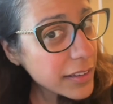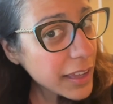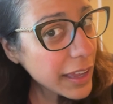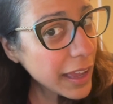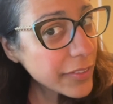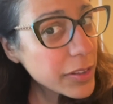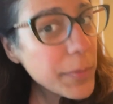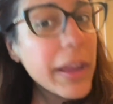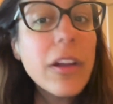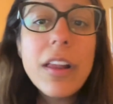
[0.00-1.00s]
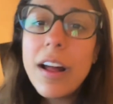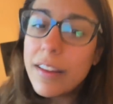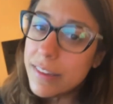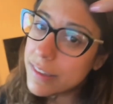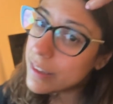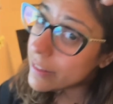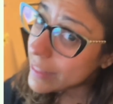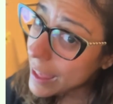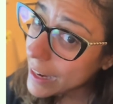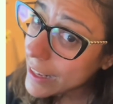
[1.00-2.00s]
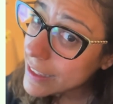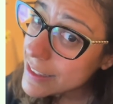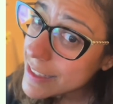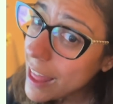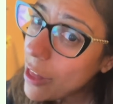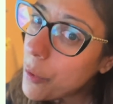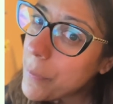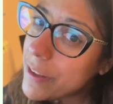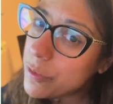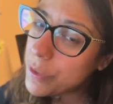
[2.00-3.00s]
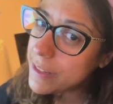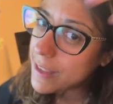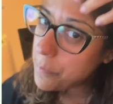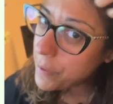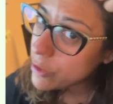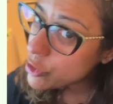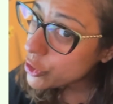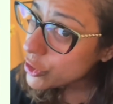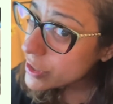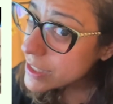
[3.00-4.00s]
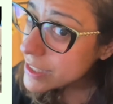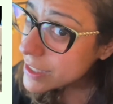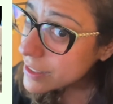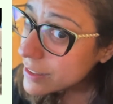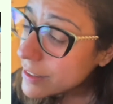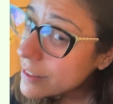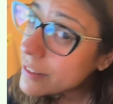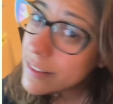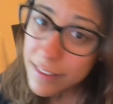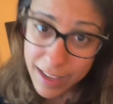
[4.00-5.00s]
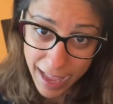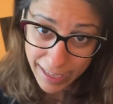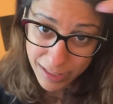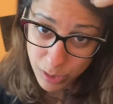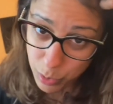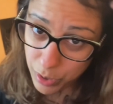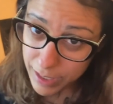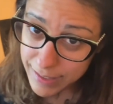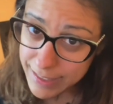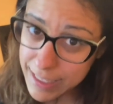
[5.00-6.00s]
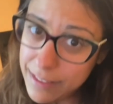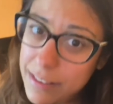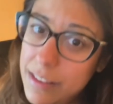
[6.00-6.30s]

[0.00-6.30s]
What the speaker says: I have some hair loss that I can tell because when I take pictures, I can totally see.